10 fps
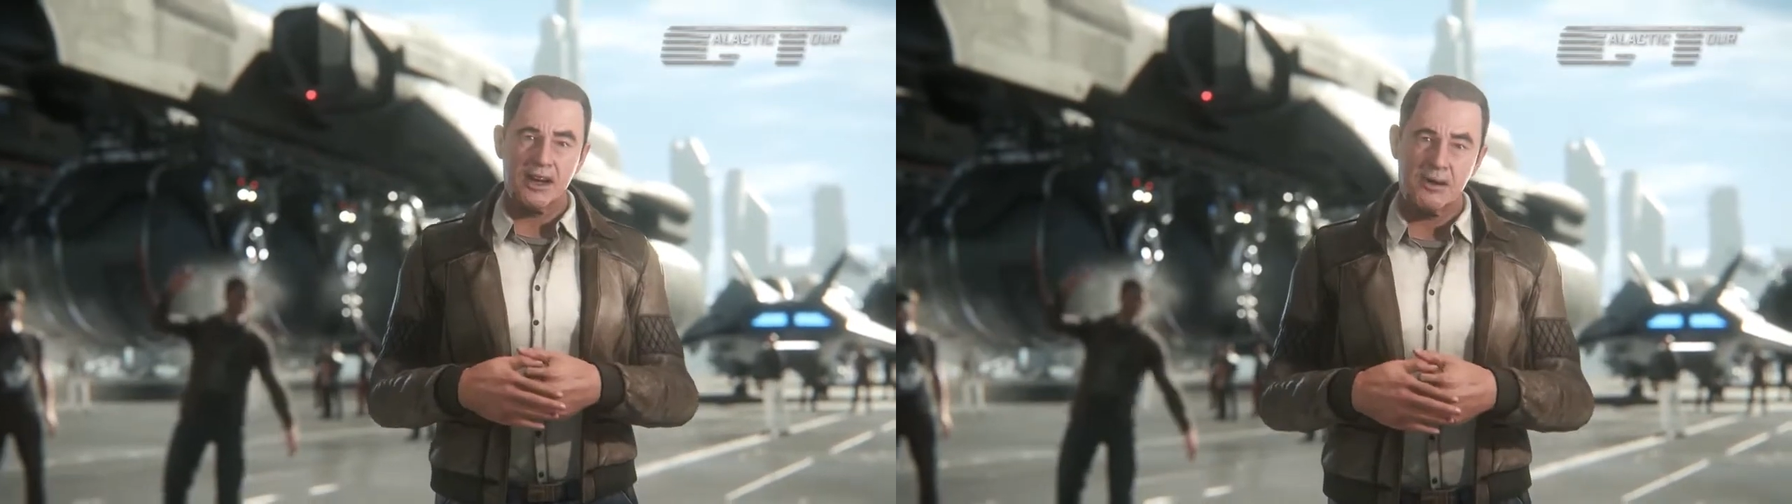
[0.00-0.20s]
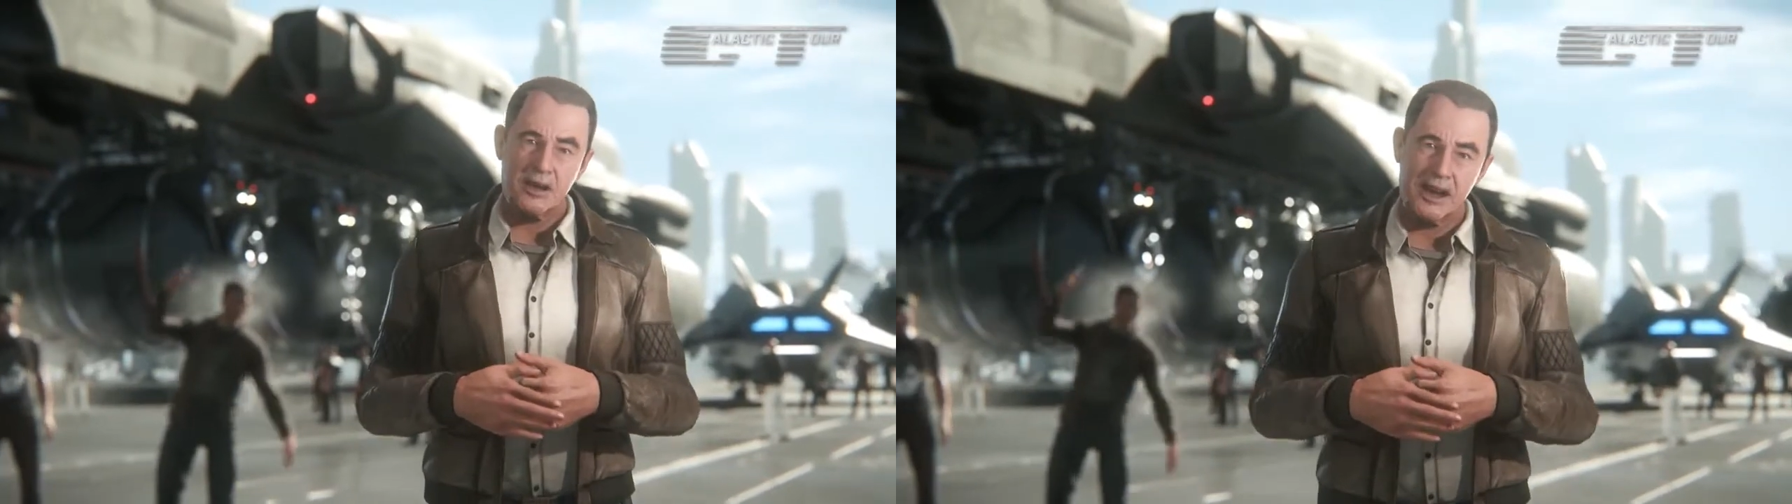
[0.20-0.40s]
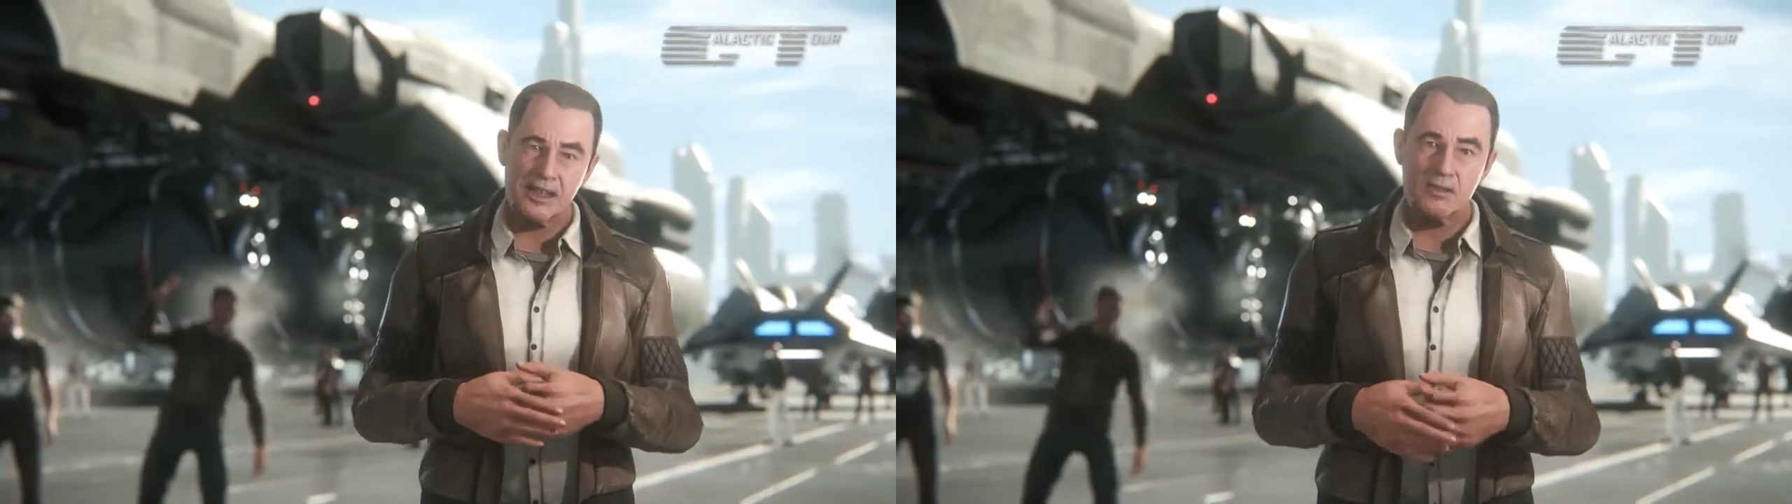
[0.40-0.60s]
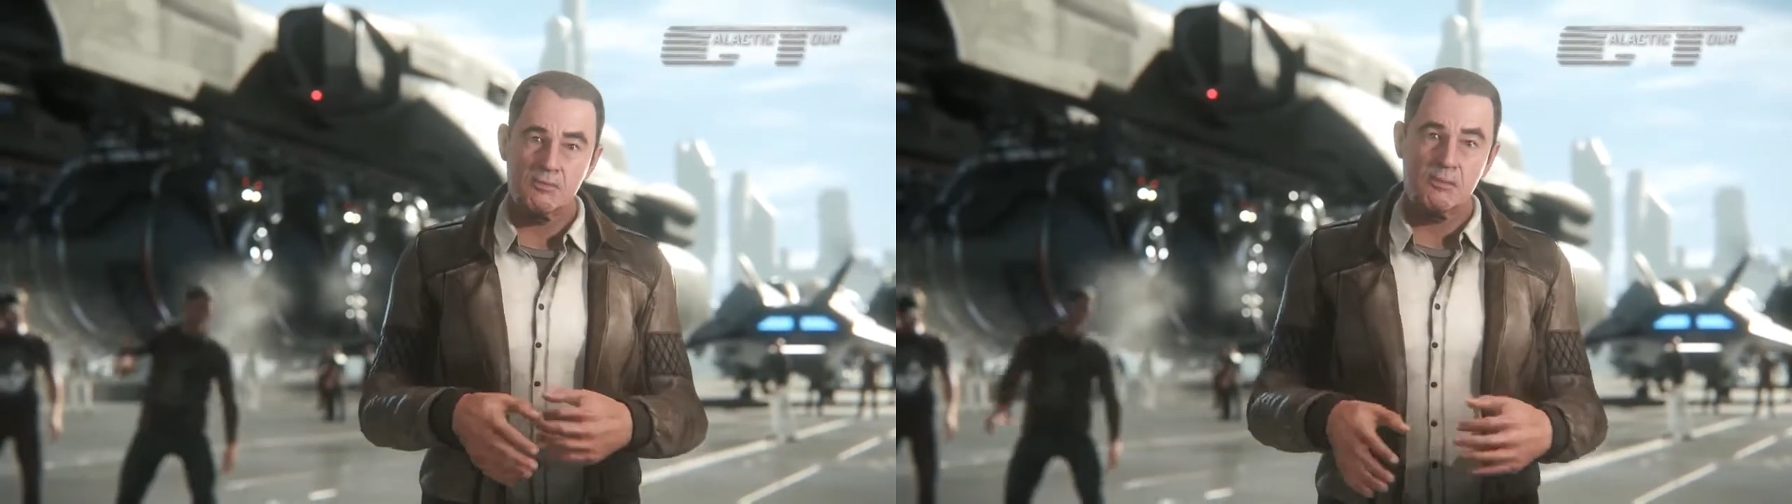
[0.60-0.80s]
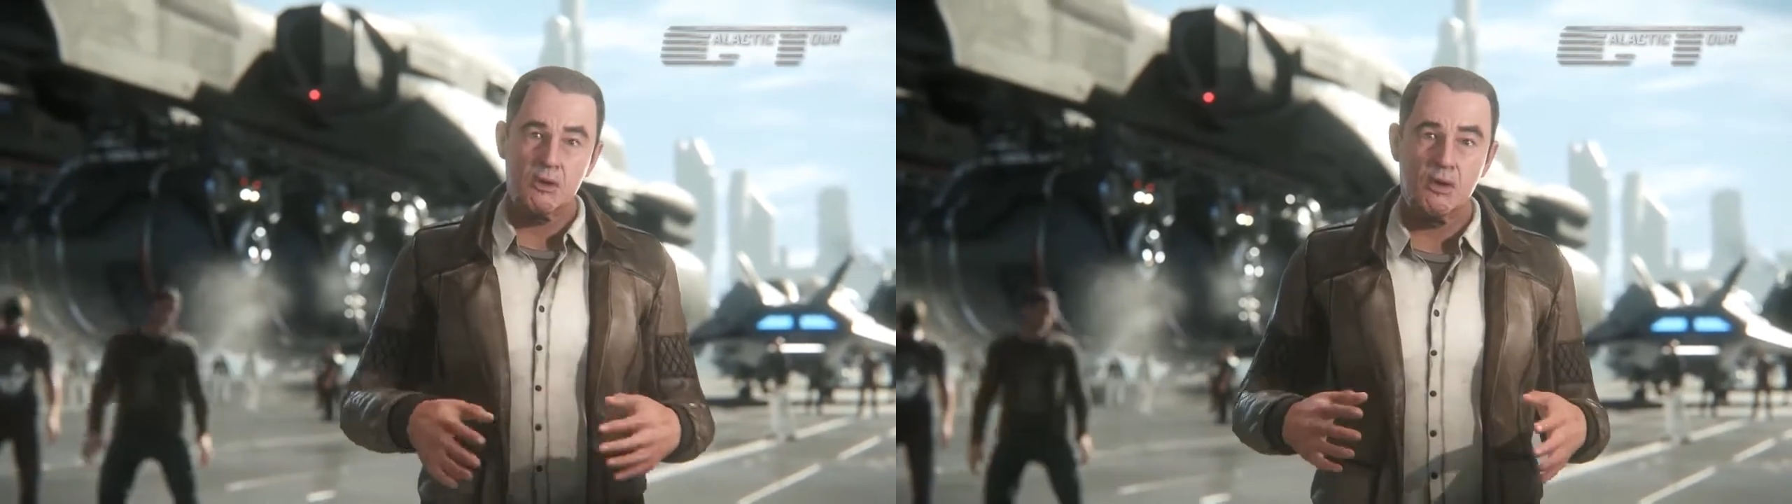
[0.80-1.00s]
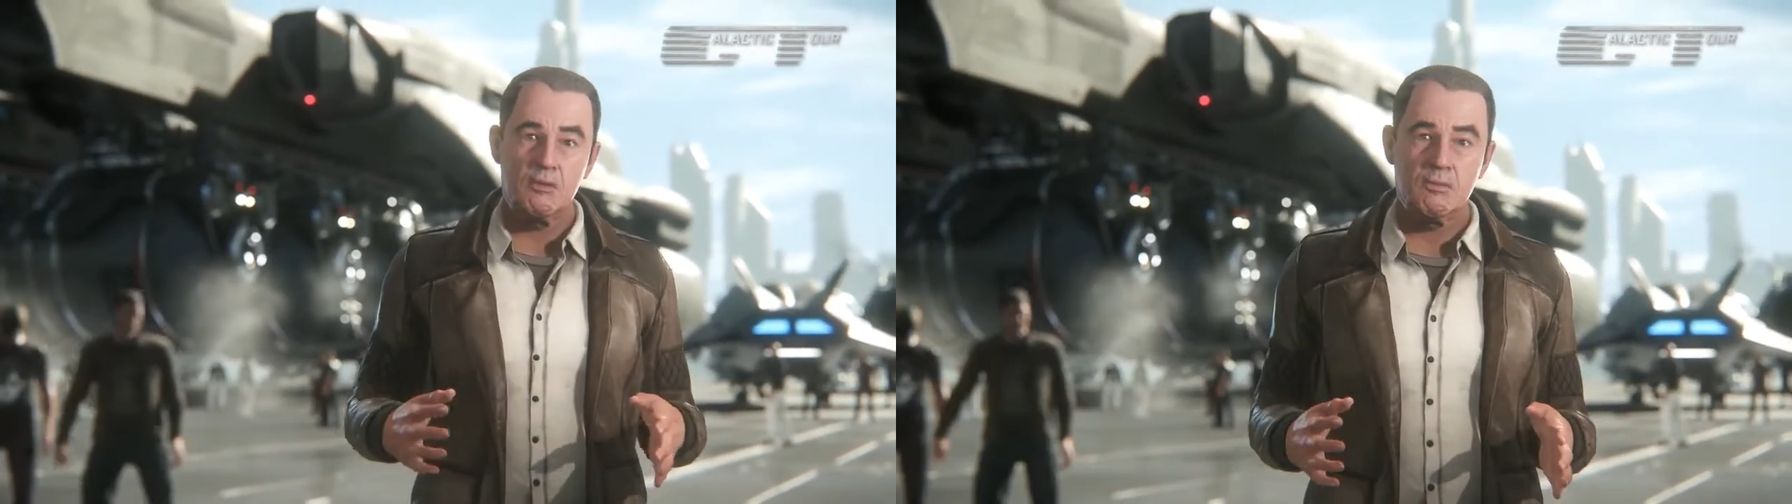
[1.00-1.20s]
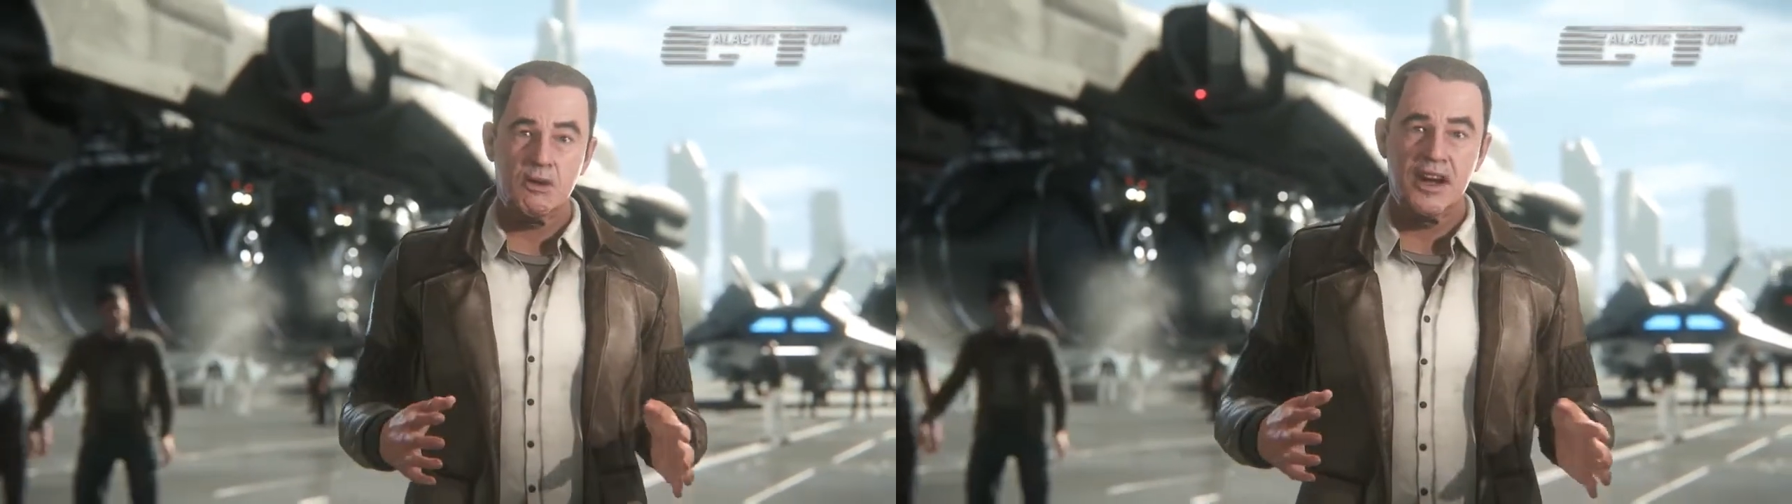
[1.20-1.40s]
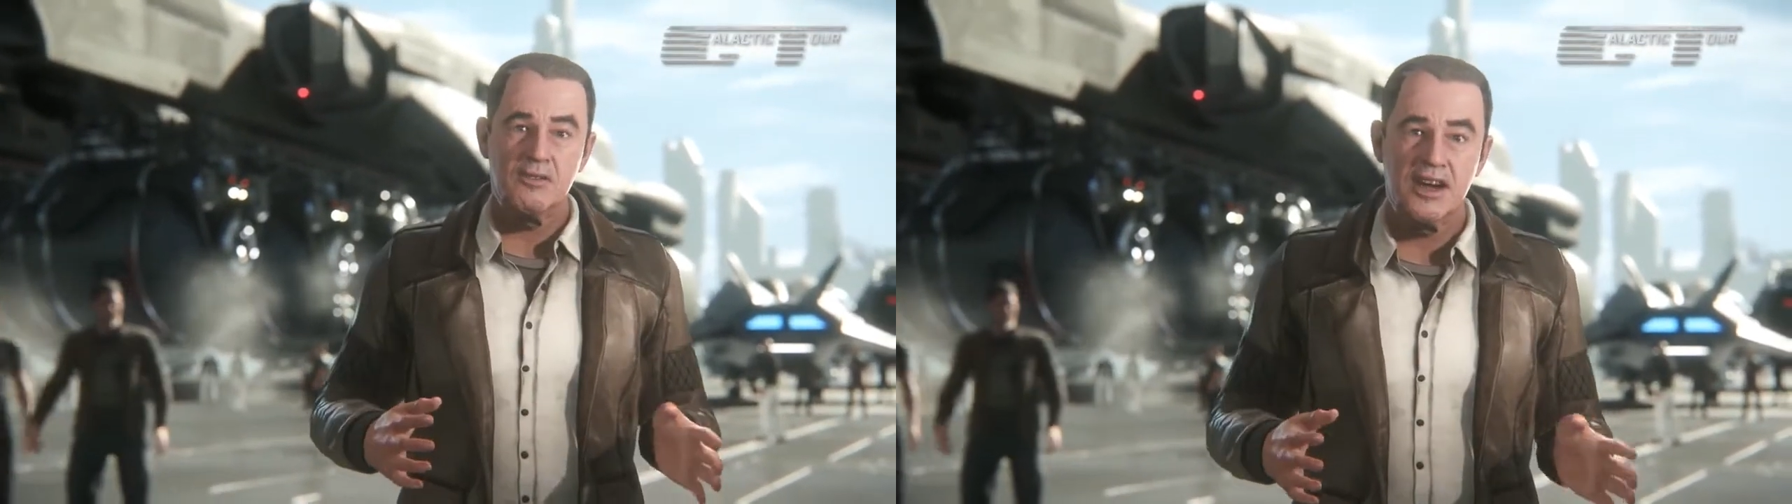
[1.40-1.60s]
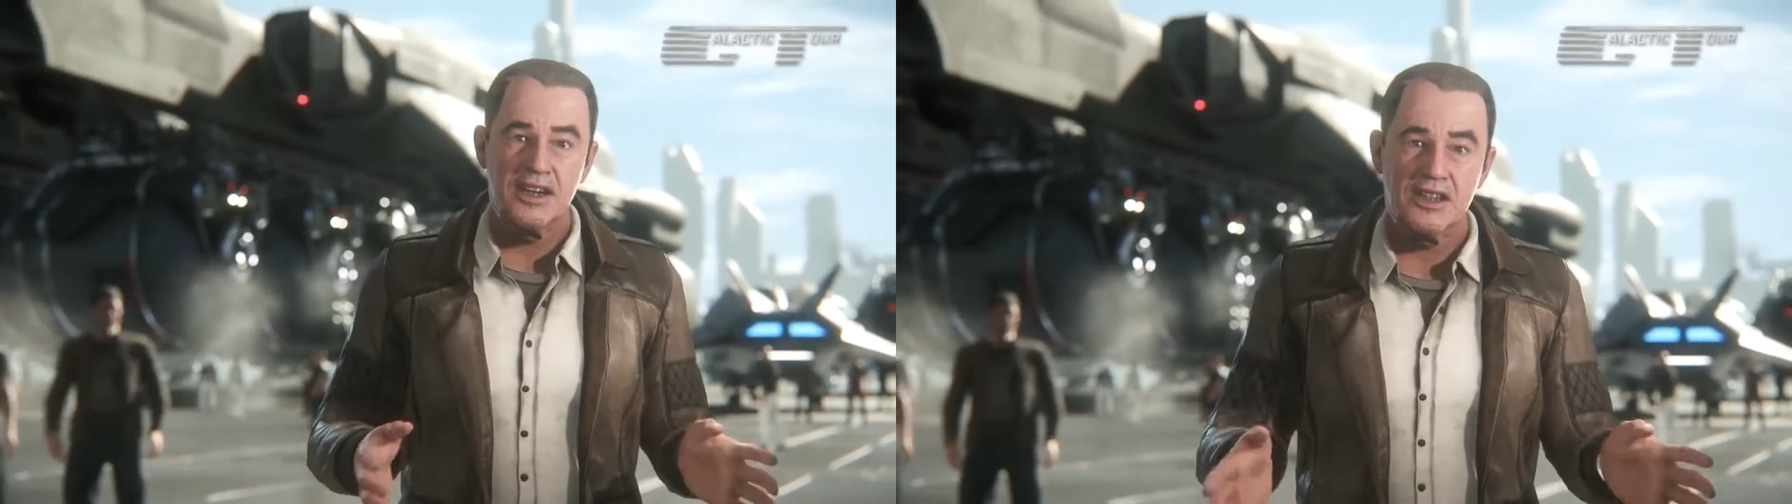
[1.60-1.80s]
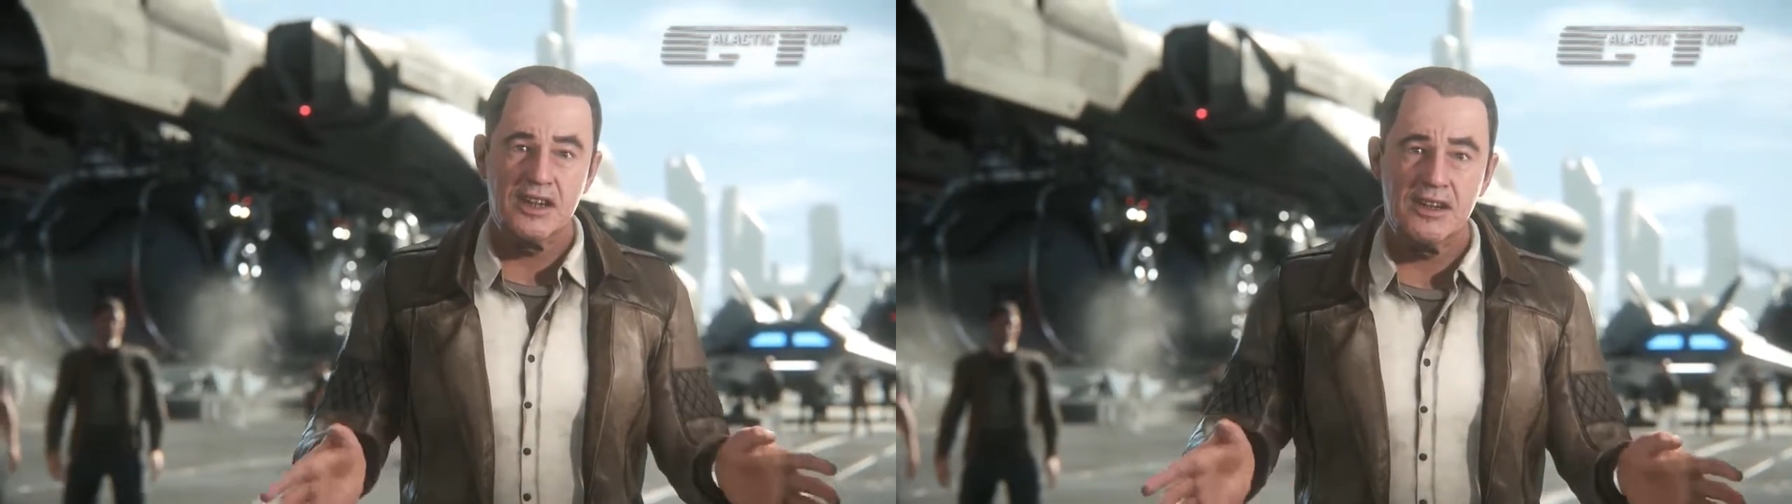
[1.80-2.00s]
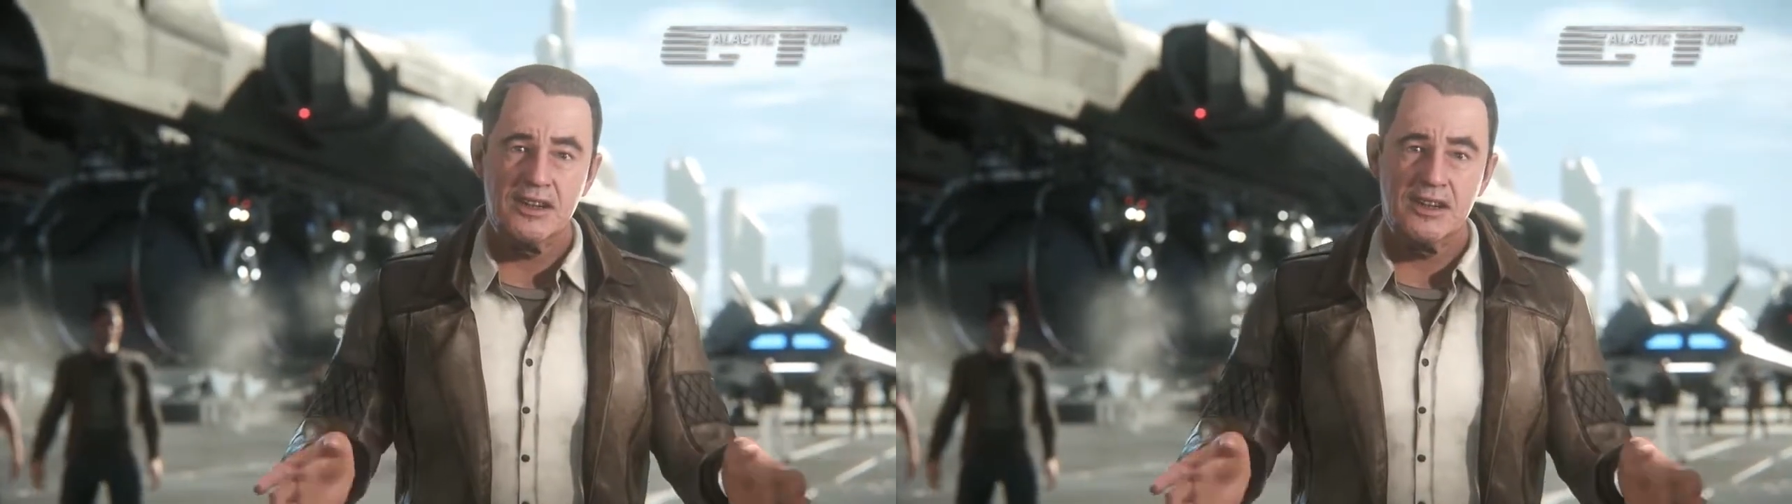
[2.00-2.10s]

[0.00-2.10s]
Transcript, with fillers: laminate, or whatever it is